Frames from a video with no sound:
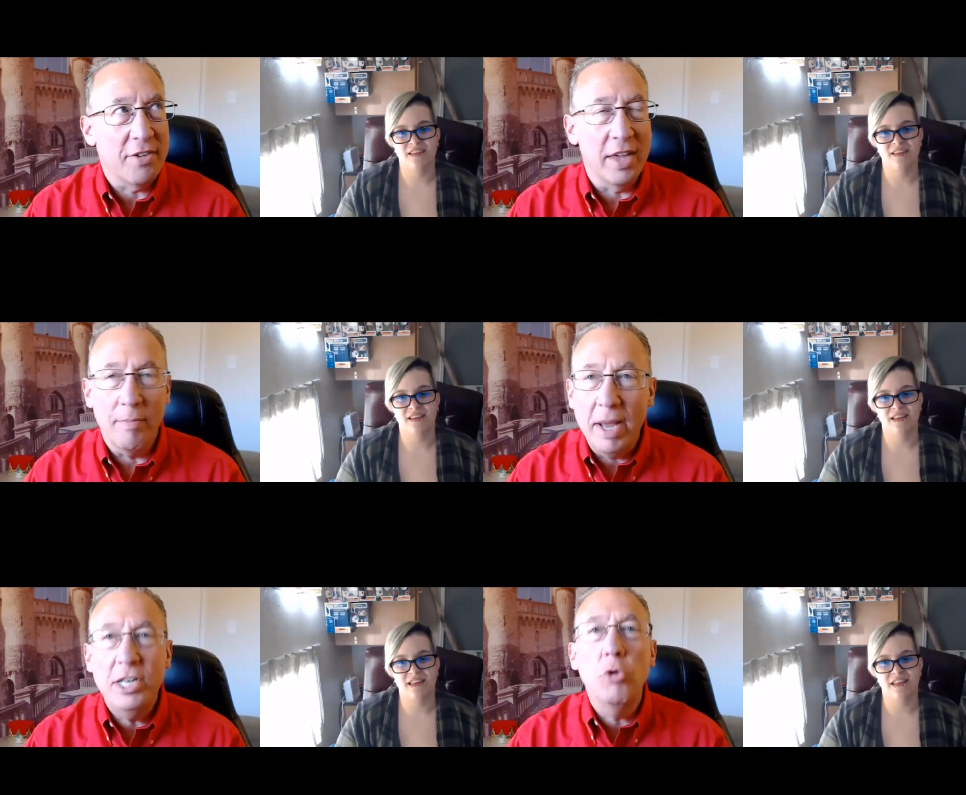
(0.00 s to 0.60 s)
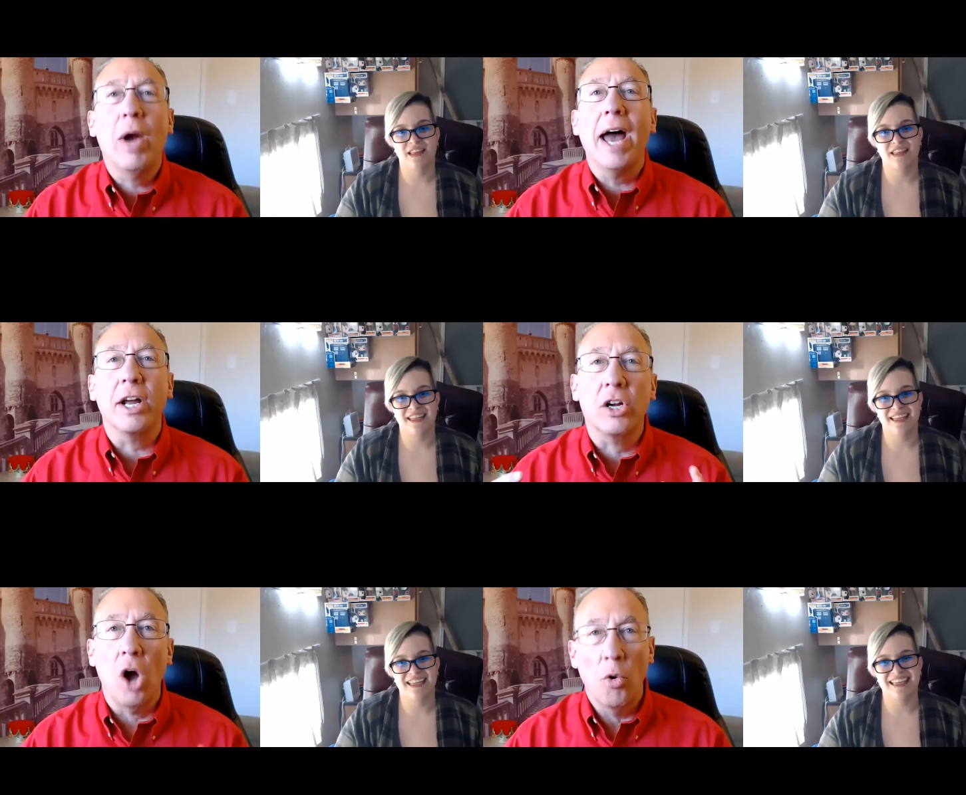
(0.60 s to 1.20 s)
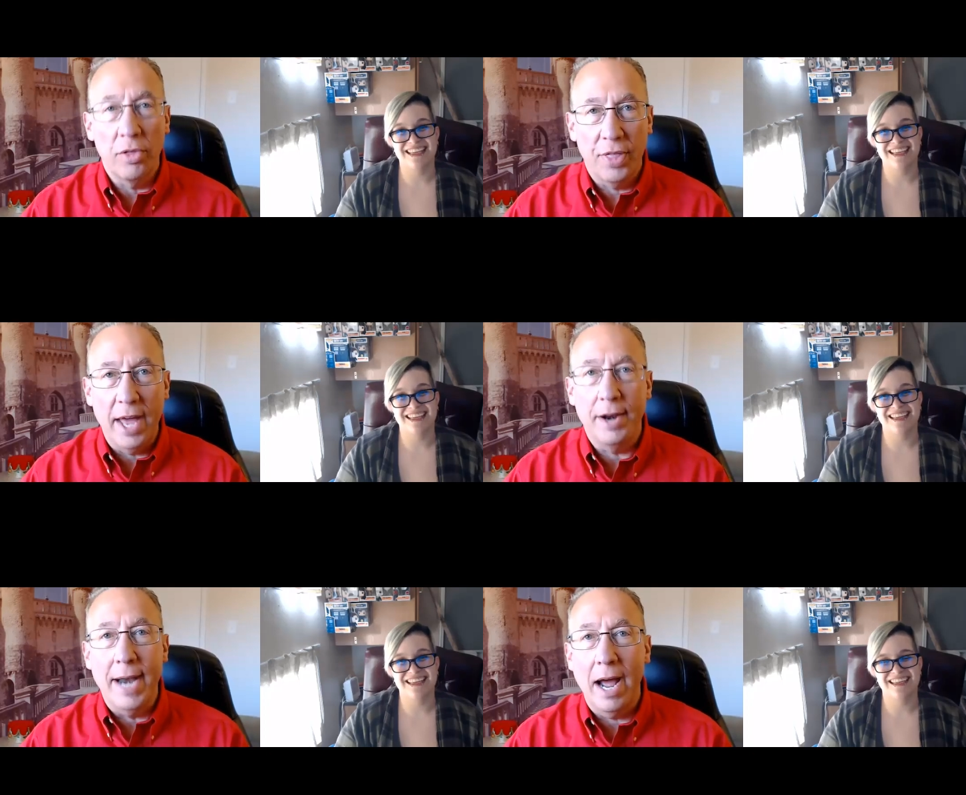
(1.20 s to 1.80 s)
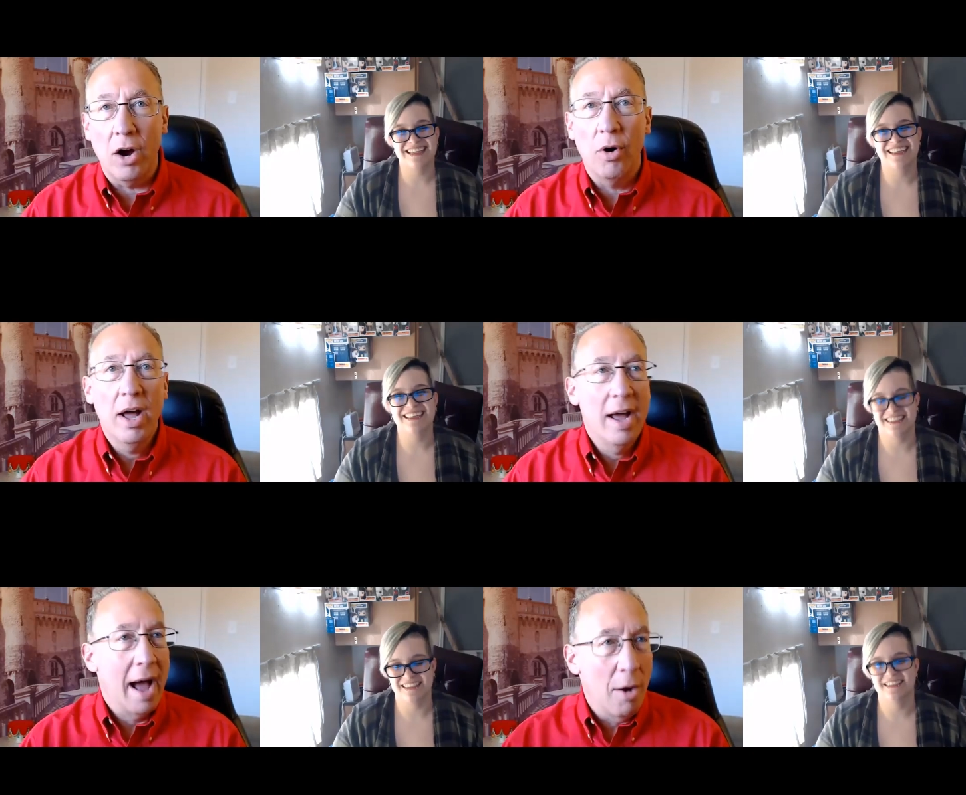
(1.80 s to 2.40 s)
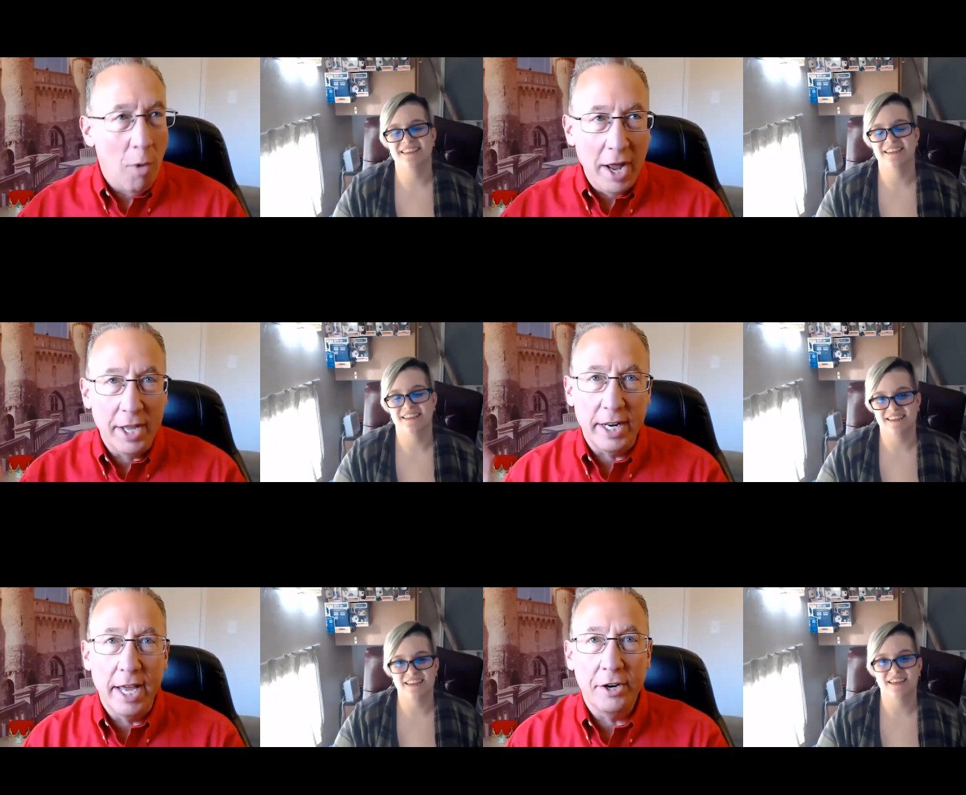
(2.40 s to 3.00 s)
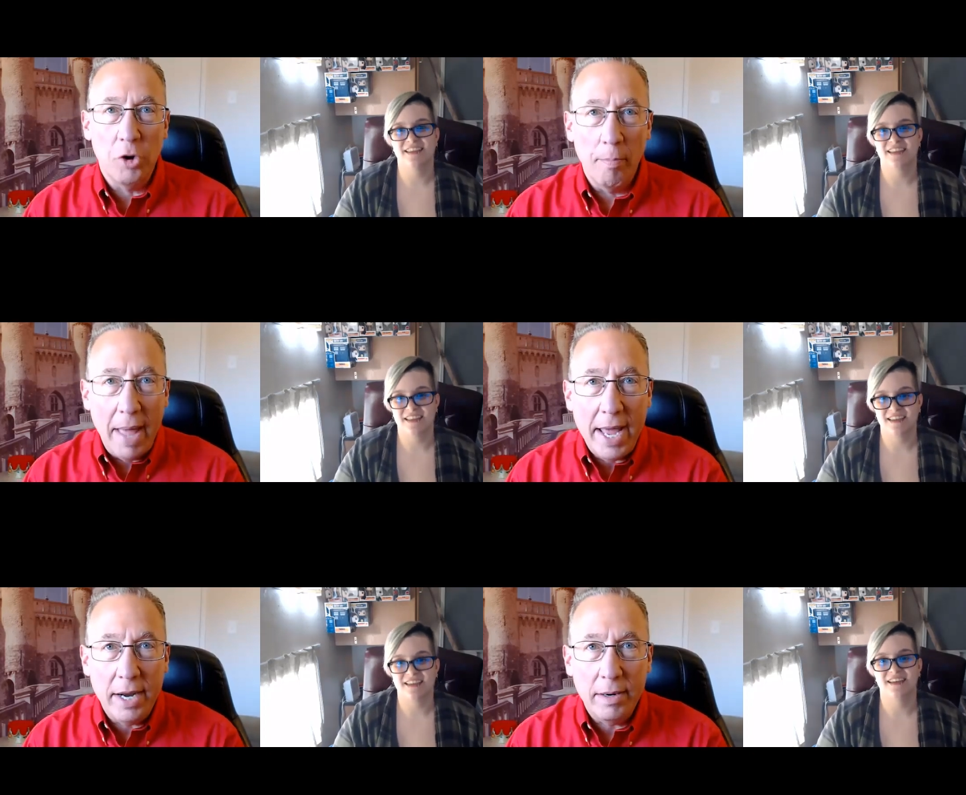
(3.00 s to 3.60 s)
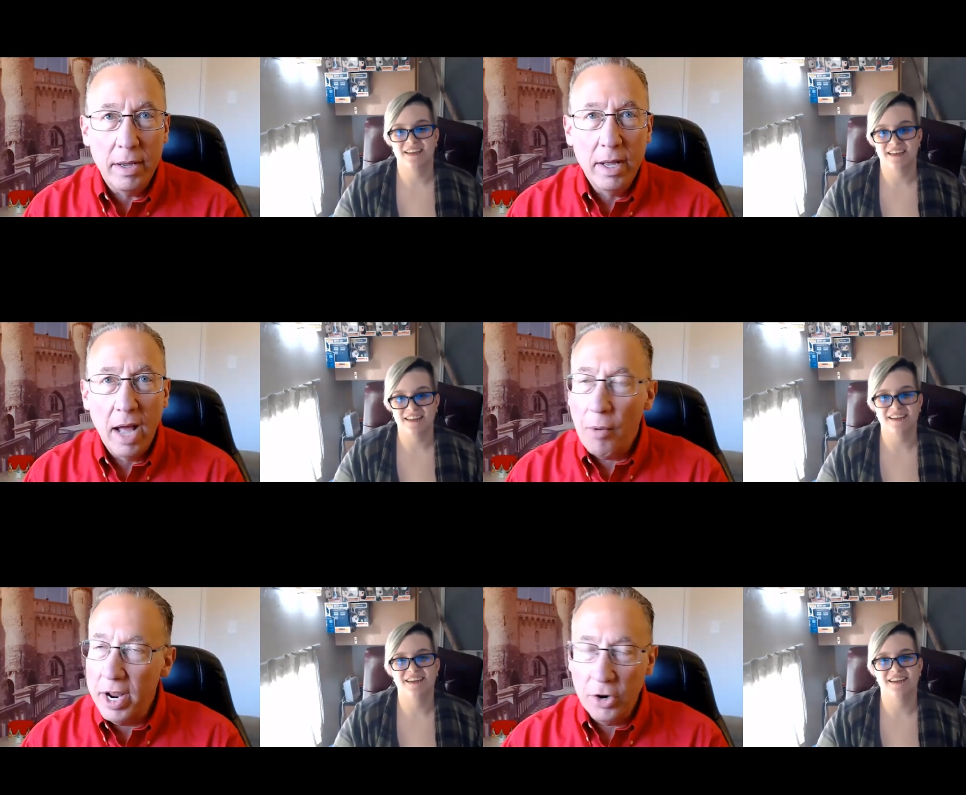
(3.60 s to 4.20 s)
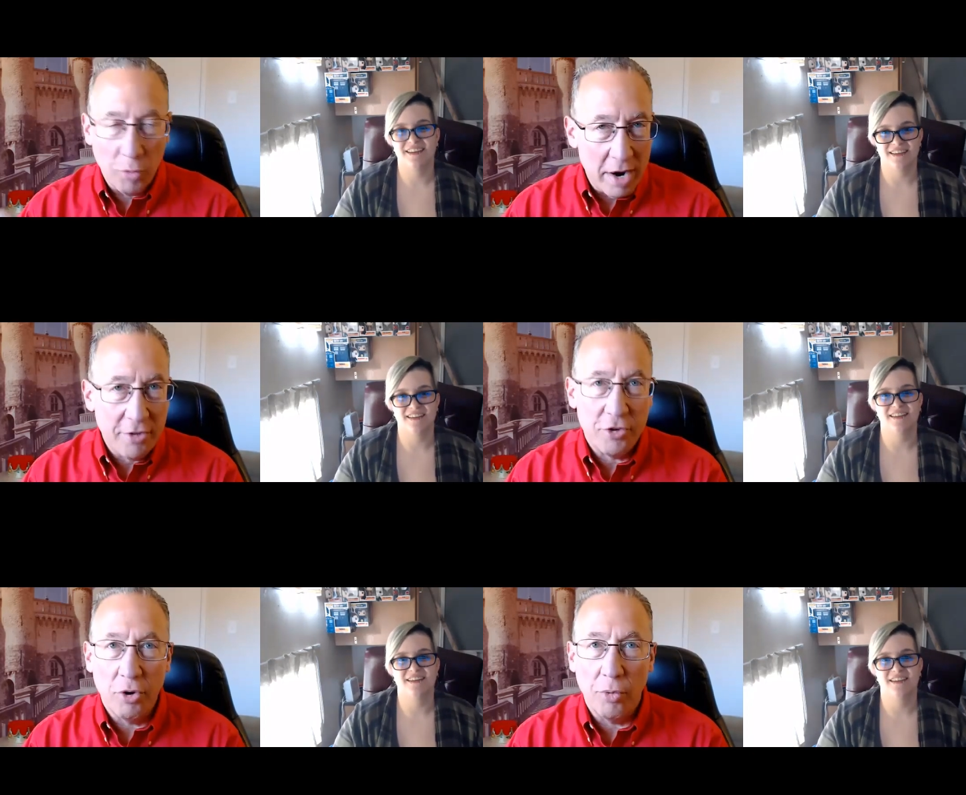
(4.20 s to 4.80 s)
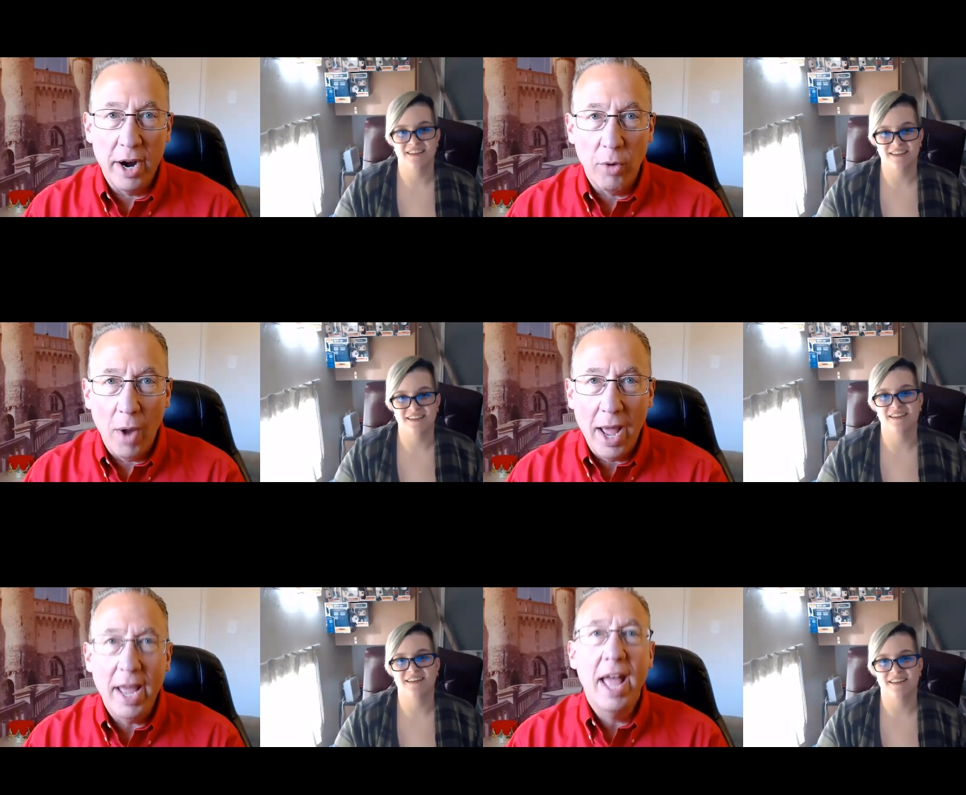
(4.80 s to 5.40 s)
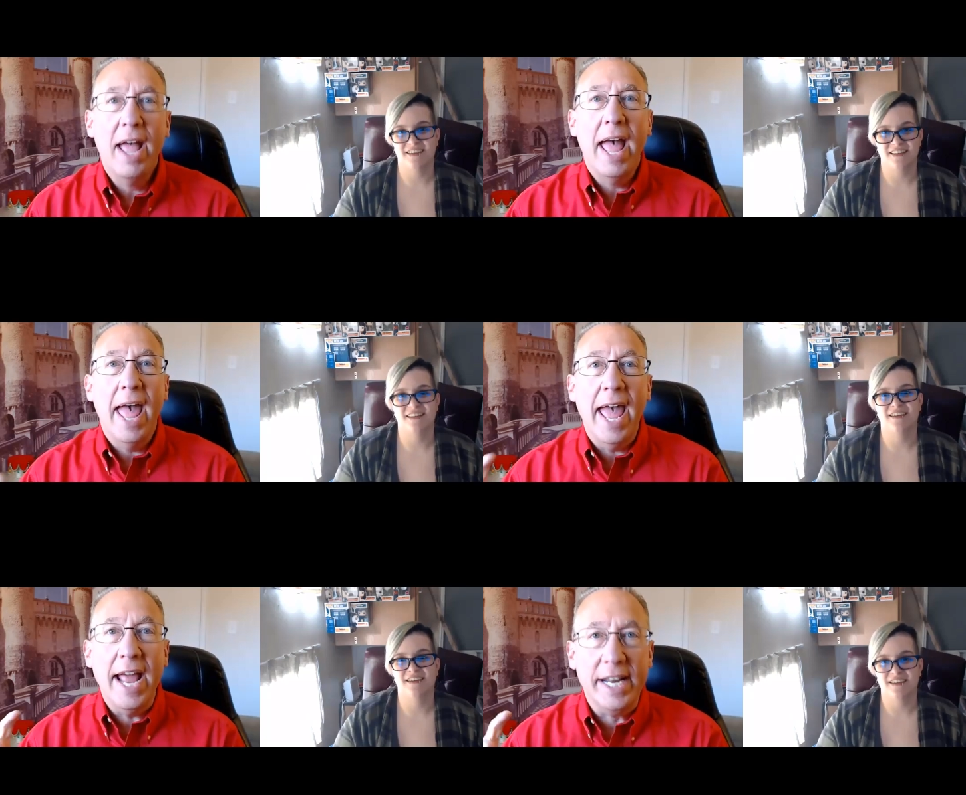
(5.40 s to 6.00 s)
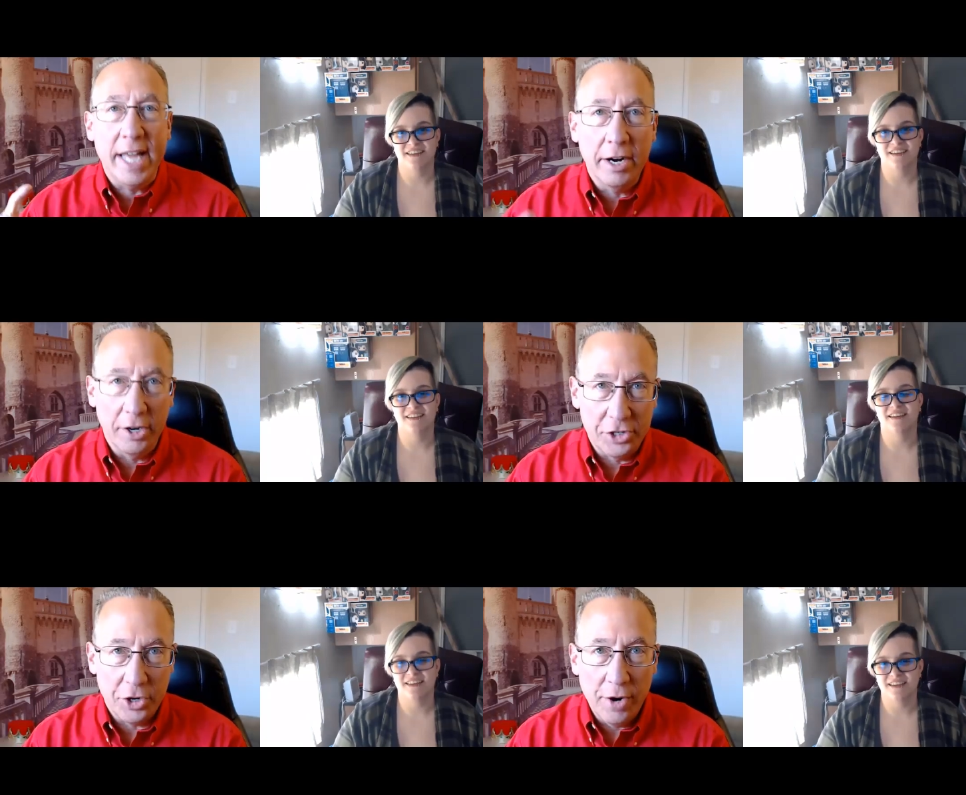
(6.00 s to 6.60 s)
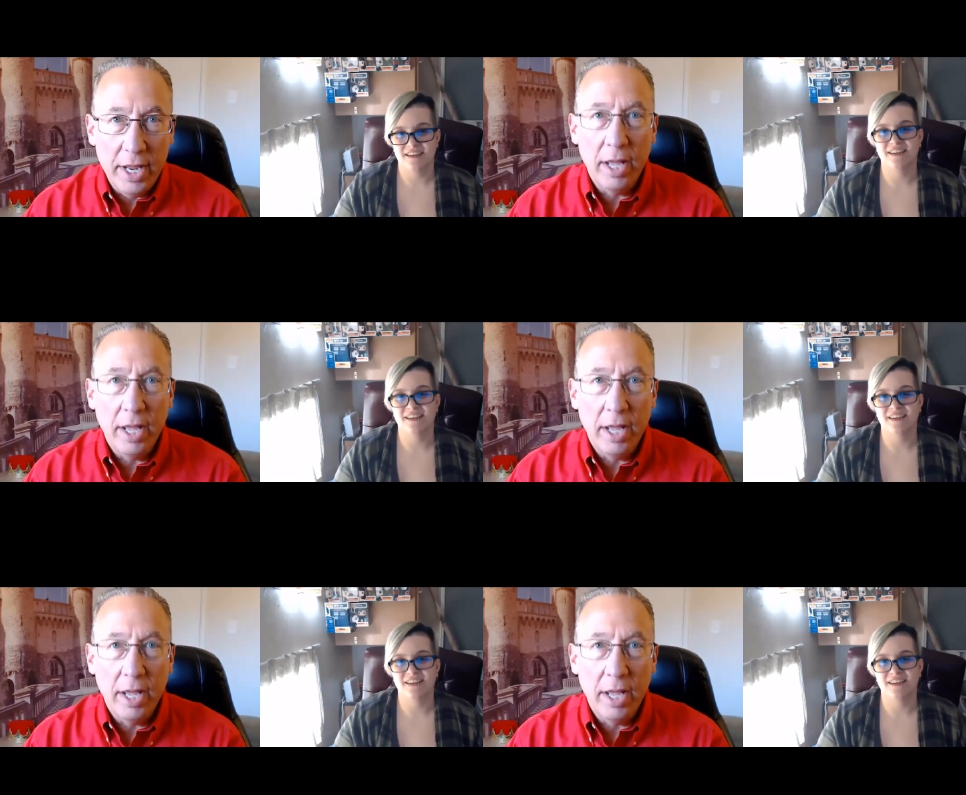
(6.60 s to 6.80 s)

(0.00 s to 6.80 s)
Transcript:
Speaker 1: king, man, you got to go with that now. I want you to get a domain. I want you to register it right away and get an attorney